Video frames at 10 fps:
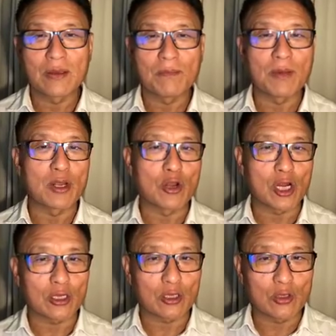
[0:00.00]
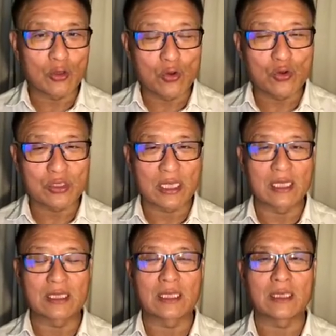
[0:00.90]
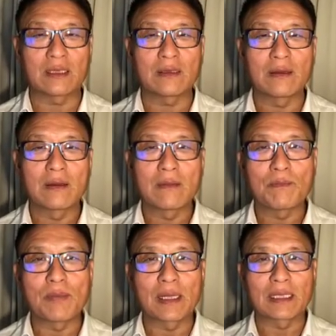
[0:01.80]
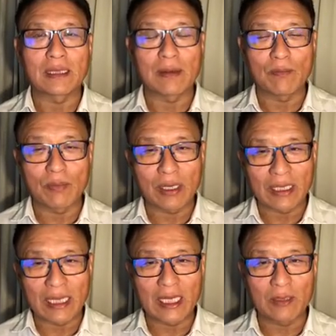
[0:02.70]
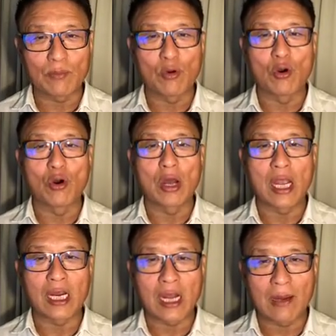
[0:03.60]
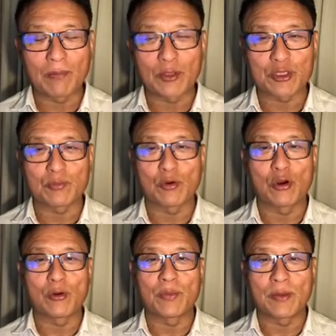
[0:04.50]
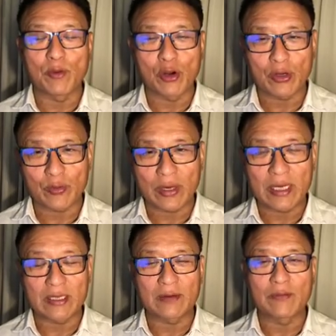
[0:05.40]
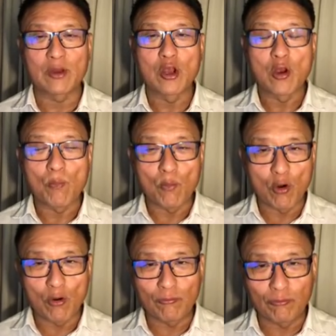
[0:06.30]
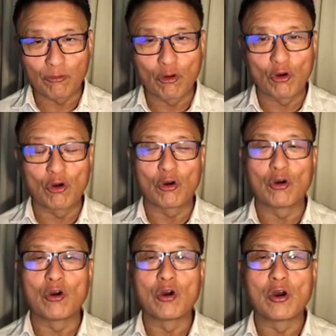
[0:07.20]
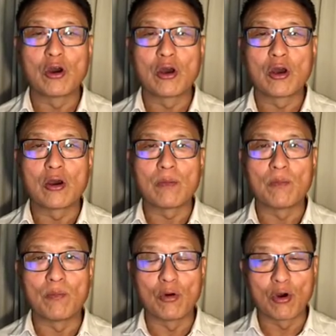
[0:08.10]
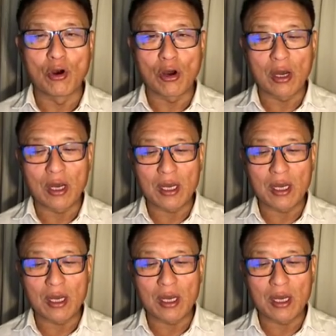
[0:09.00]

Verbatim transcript: but not lose anything, but gain more, accomplish more, be more creative, more flow, more